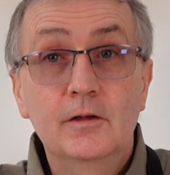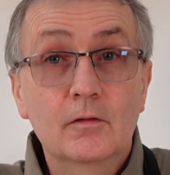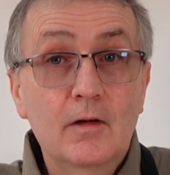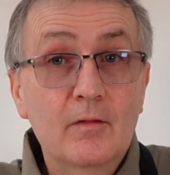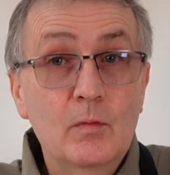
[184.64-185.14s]

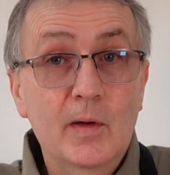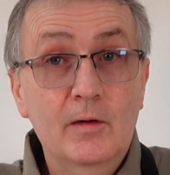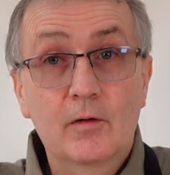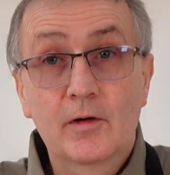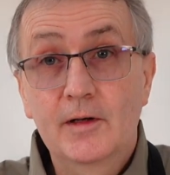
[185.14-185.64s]
you'll have a
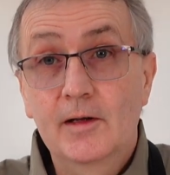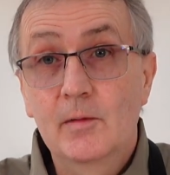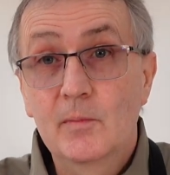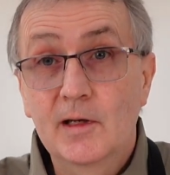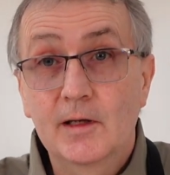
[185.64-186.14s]
better idea
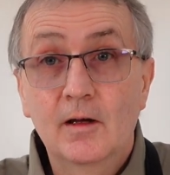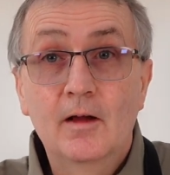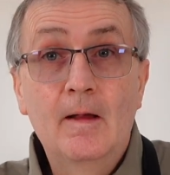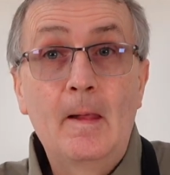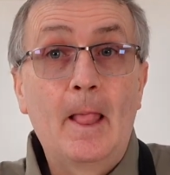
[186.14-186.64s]
than me
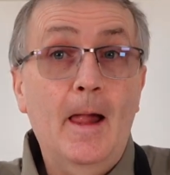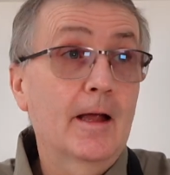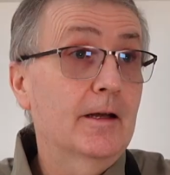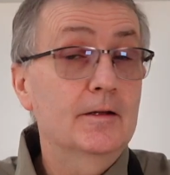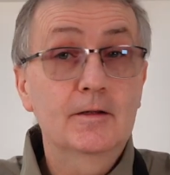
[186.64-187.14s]

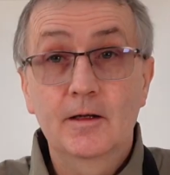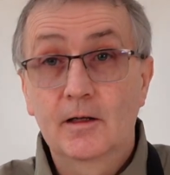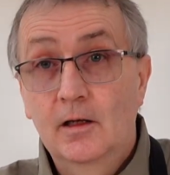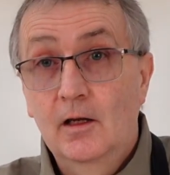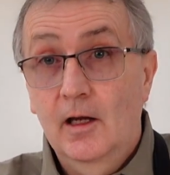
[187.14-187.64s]
and
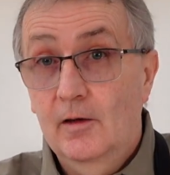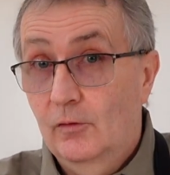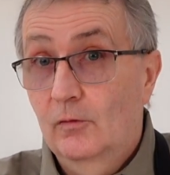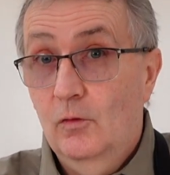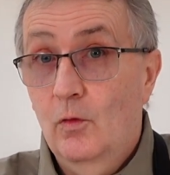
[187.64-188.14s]
indeed if
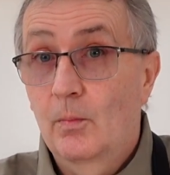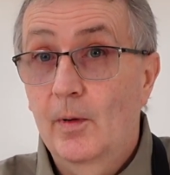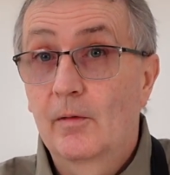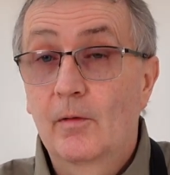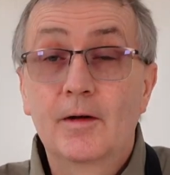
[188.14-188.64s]
you've got
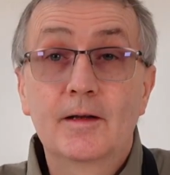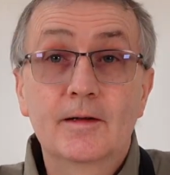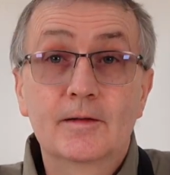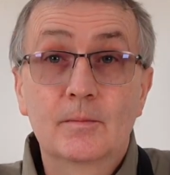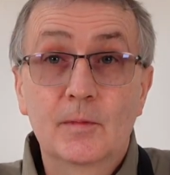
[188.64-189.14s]
better
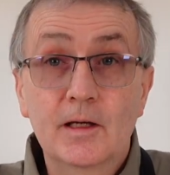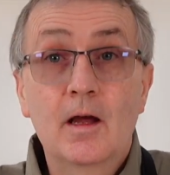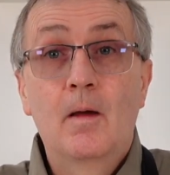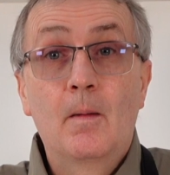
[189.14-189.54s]
ideas than me